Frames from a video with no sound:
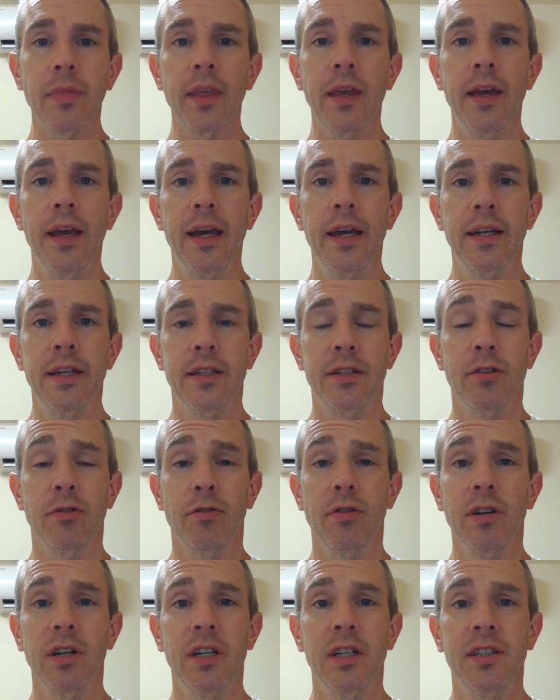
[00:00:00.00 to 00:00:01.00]
And it's an
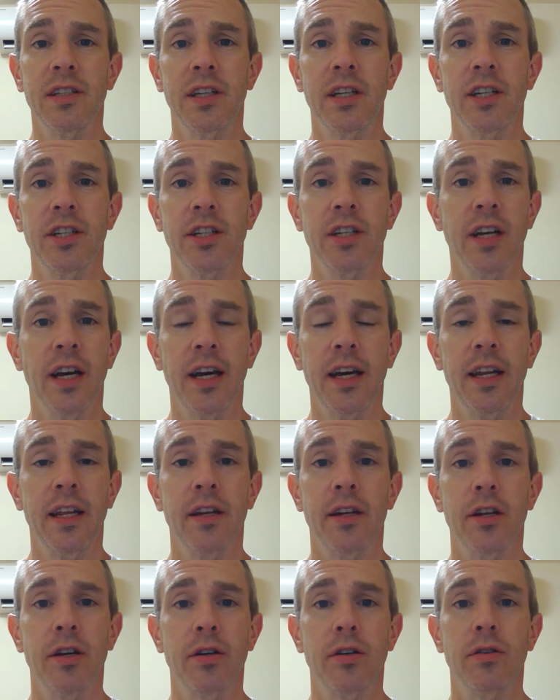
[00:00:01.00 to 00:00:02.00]
organization I didn't
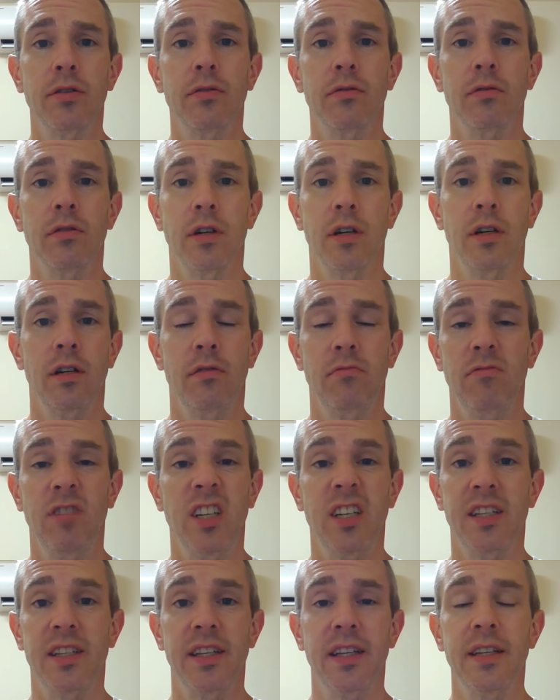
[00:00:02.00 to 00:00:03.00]
know
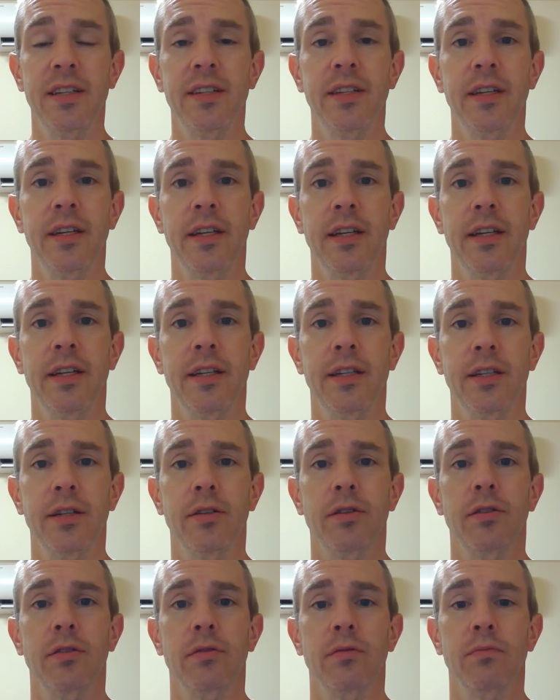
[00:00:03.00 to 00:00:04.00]
existed
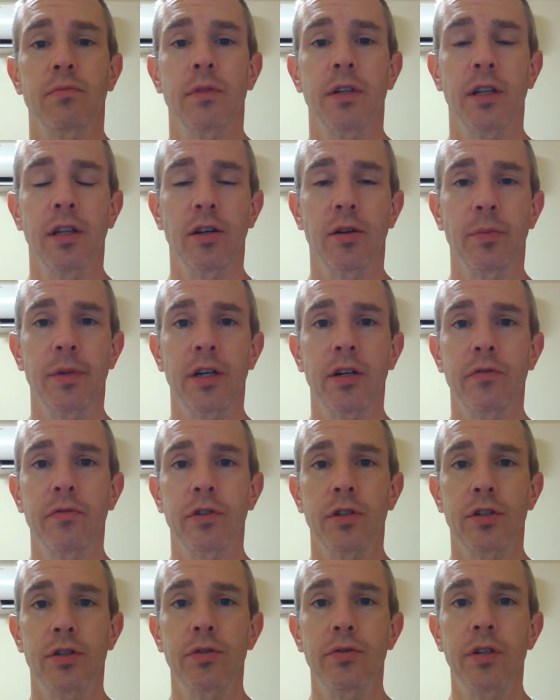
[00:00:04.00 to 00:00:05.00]
until a little bit over
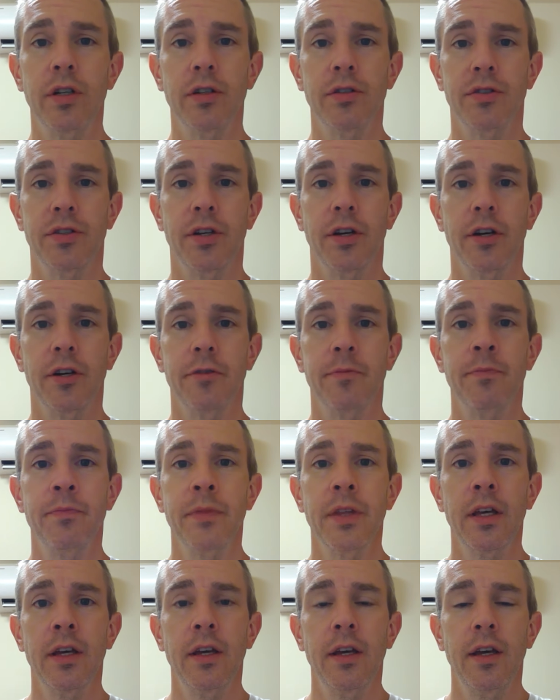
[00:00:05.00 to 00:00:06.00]
2 years ago.
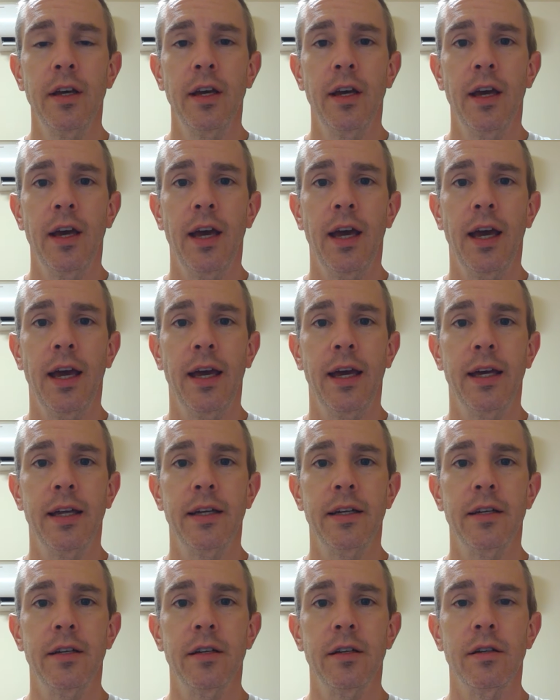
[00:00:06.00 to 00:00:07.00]

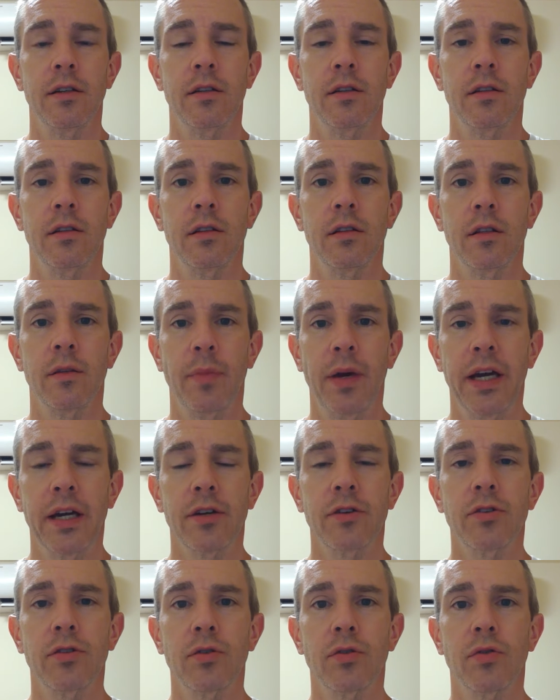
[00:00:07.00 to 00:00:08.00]
And the
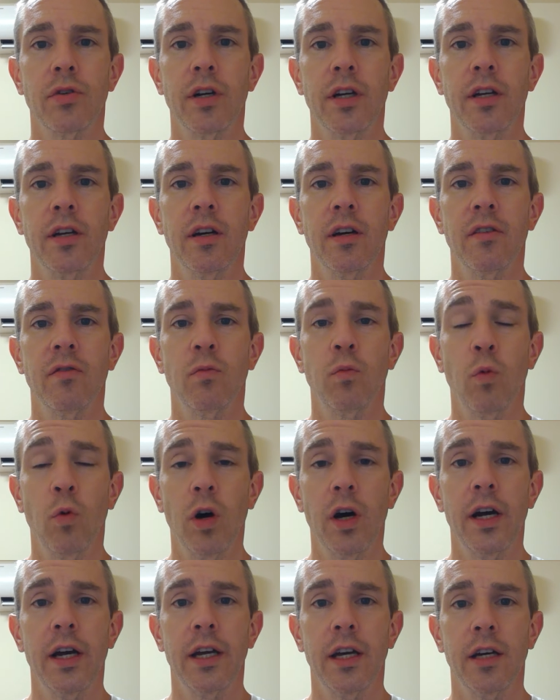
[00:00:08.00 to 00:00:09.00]
backstory of
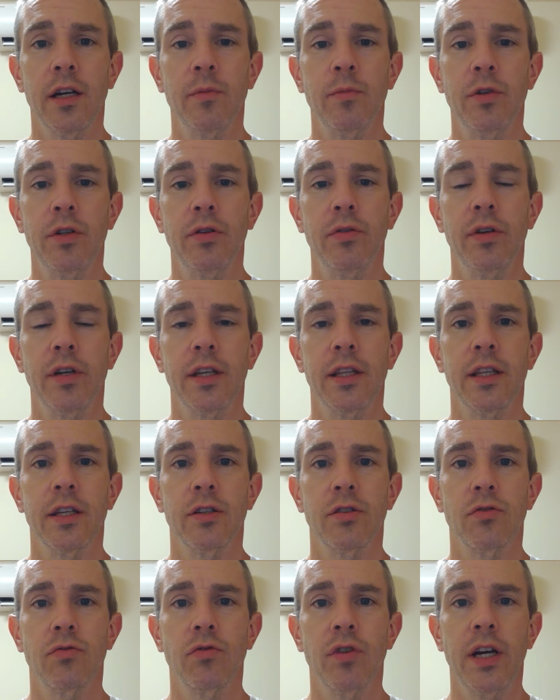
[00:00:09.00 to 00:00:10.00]
why I'm doing
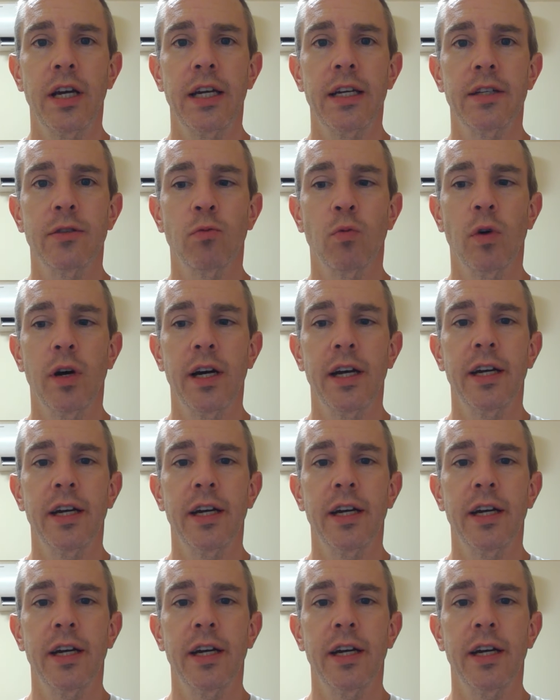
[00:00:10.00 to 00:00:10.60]
this race, why